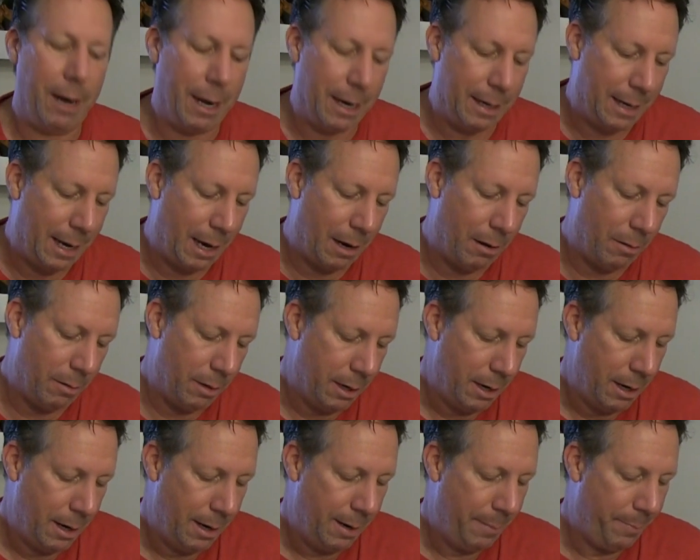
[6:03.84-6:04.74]
head count.
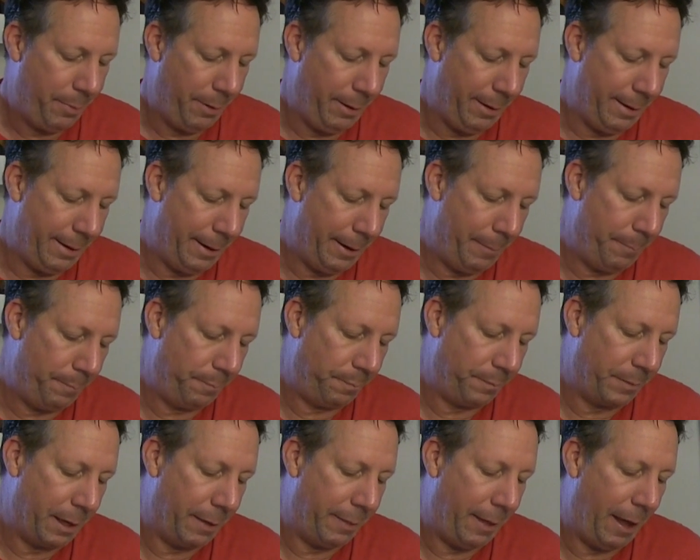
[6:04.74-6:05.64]
But
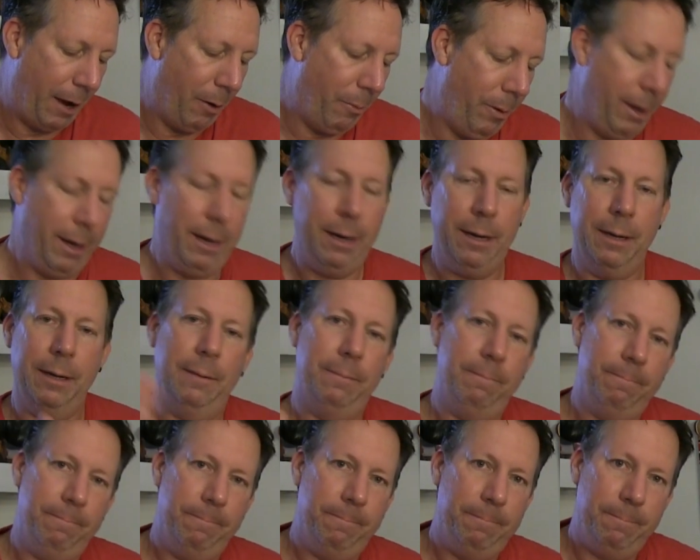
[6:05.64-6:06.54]
that went
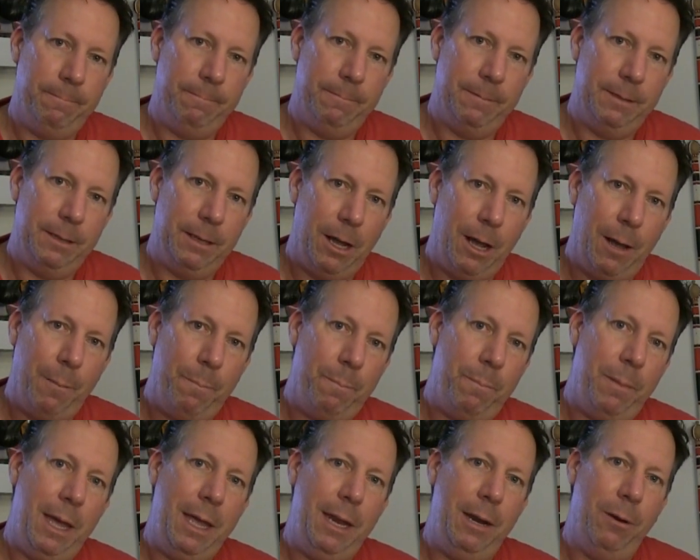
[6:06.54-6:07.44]

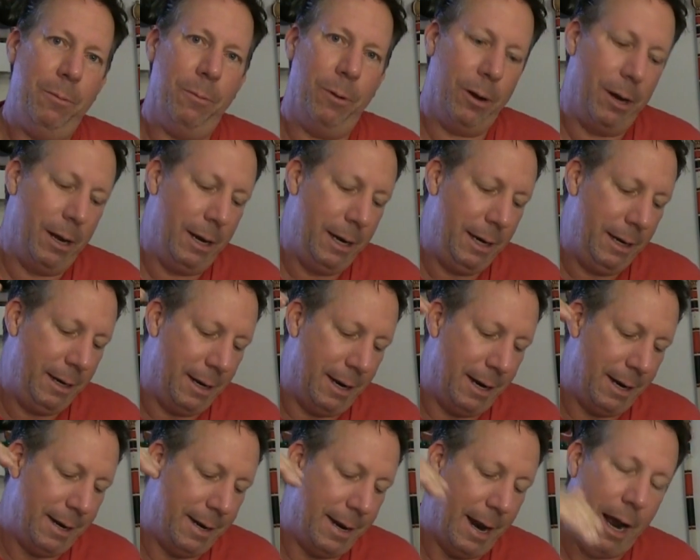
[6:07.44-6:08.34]
up 81
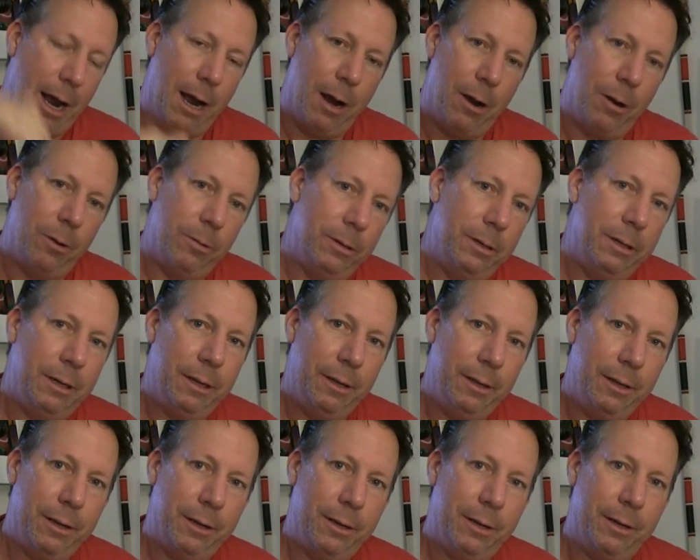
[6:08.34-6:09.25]
and down to
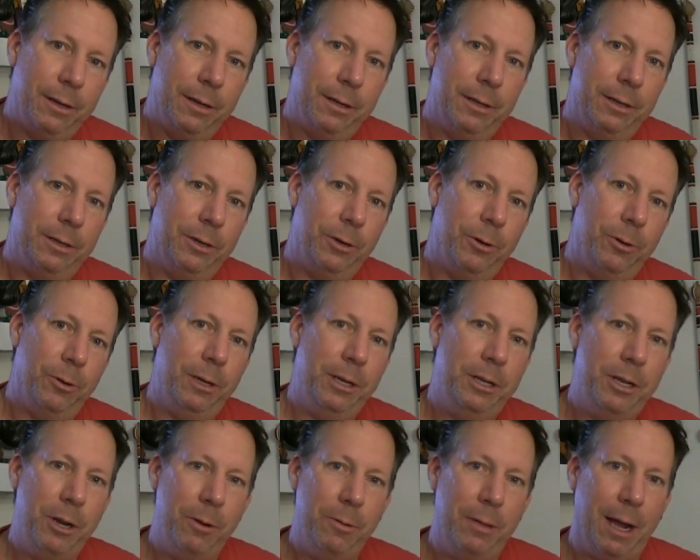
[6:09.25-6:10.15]
the
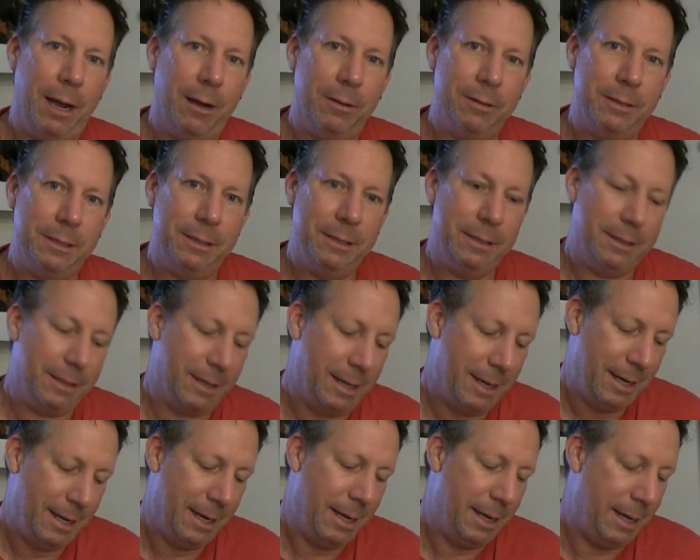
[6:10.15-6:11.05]
early 2000s
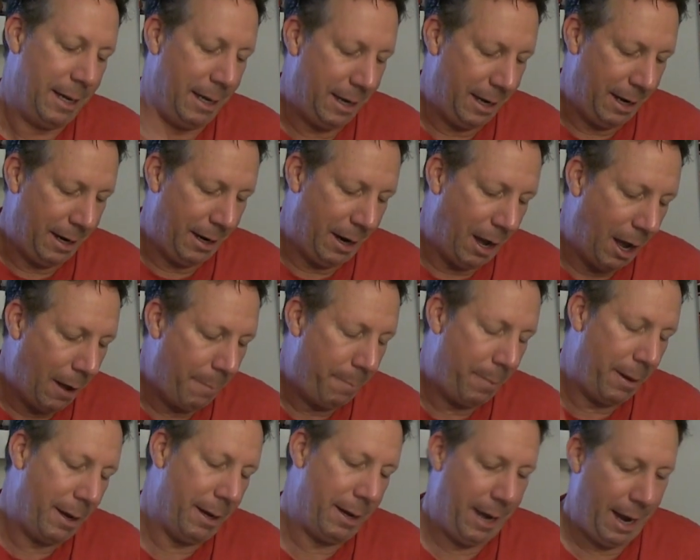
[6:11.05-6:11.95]
and then
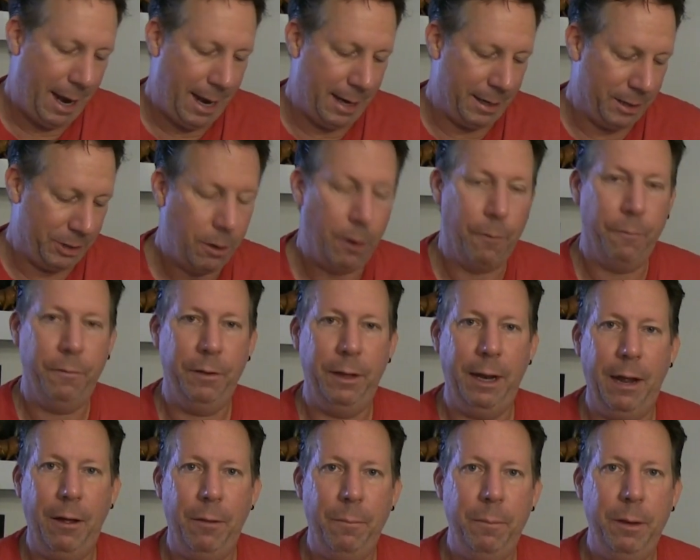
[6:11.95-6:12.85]
up again.
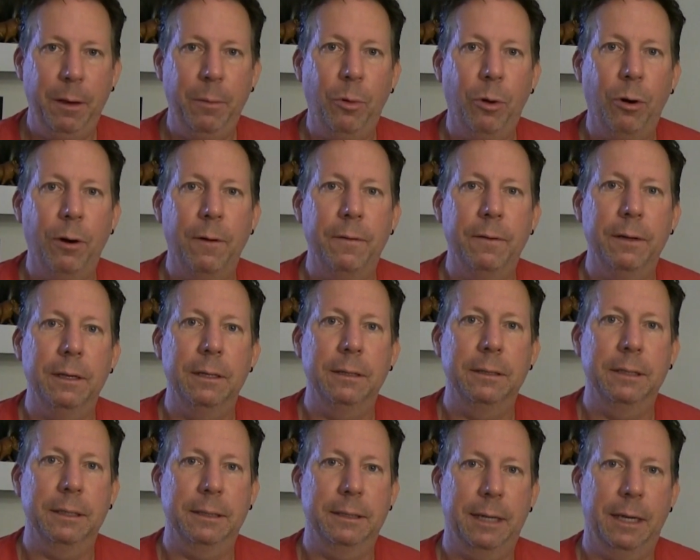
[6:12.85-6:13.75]
Hopefully that'll be more of a
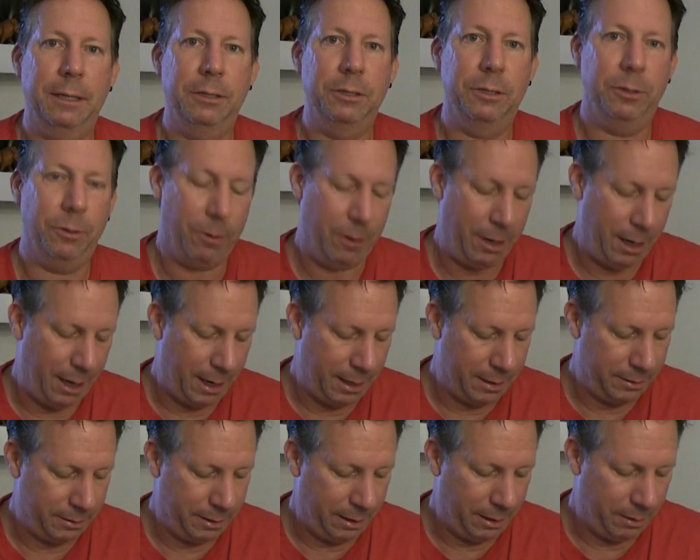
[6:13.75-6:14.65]
success story
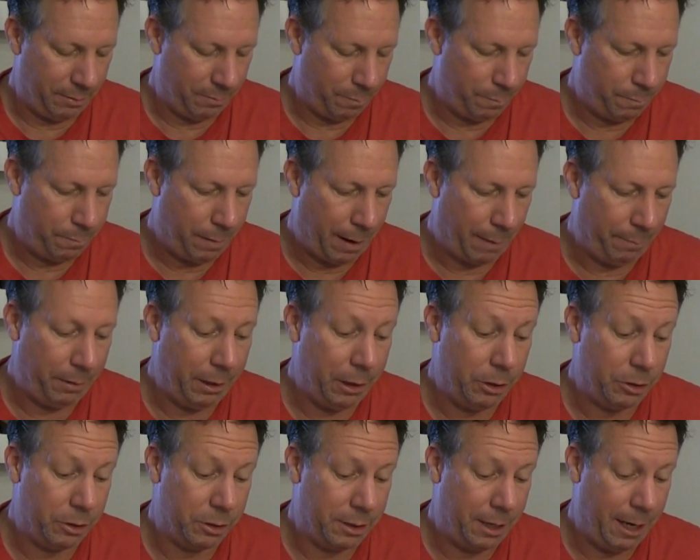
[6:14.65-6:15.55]
as the
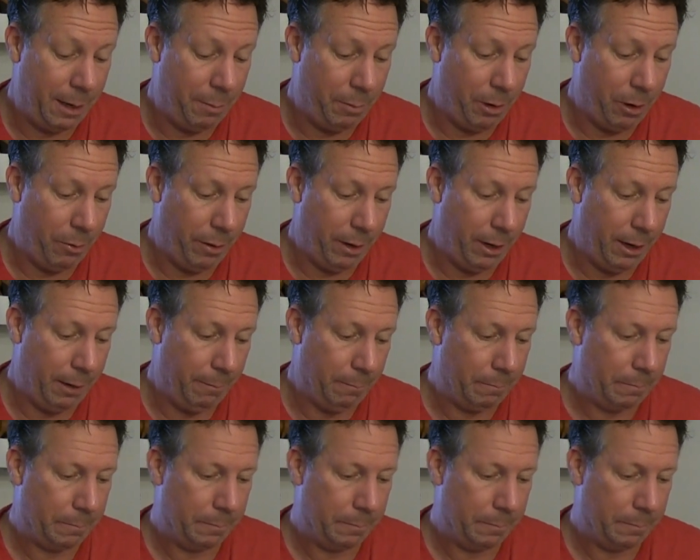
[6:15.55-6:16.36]
populations keep going up.